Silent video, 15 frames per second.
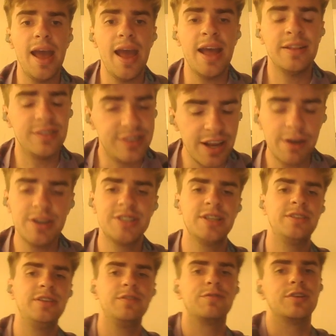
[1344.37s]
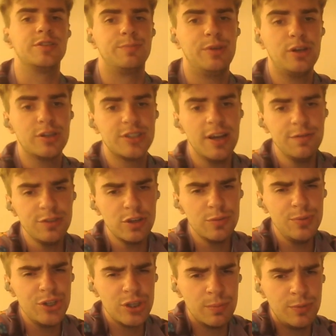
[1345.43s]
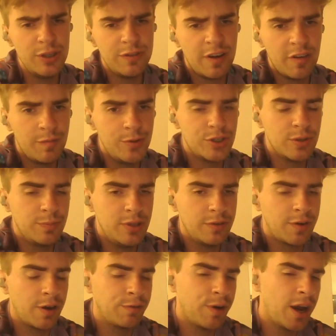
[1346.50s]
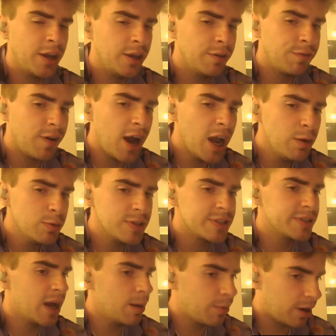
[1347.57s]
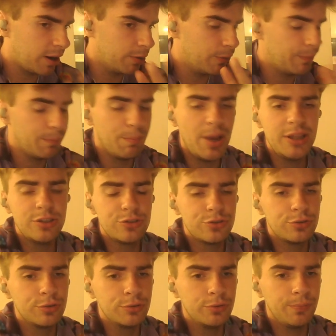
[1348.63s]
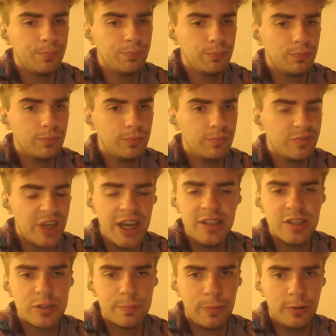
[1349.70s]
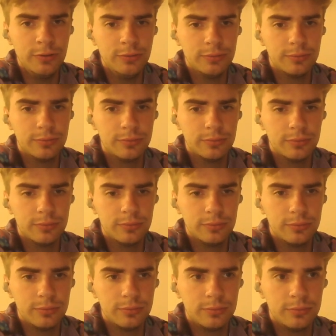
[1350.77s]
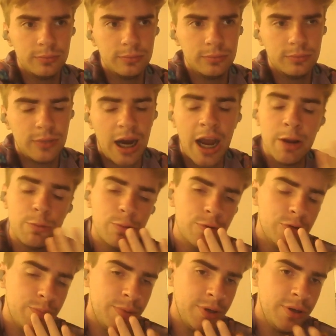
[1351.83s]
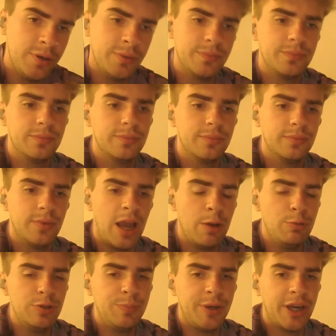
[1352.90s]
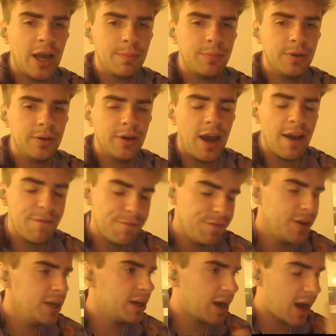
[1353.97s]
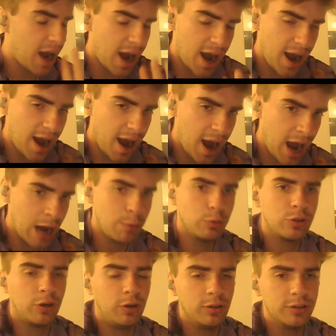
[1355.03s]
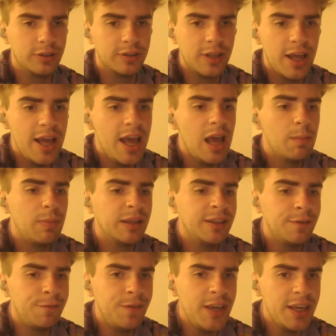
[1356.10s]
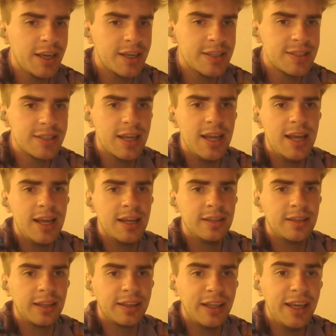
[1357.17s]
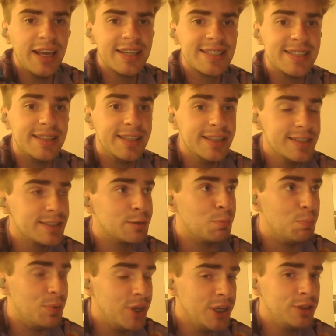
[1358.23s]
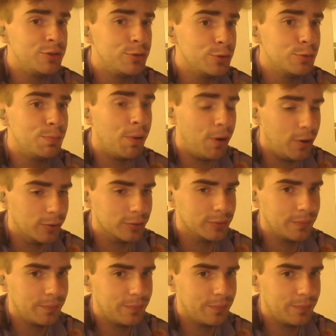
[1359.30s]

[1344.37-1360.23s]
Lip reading: And there is a difference, because after bishop d5, if I would somehow manage to take this pawn, I would be I would be happy. I think I would hold it. But the thing is that he has this b2 pawn.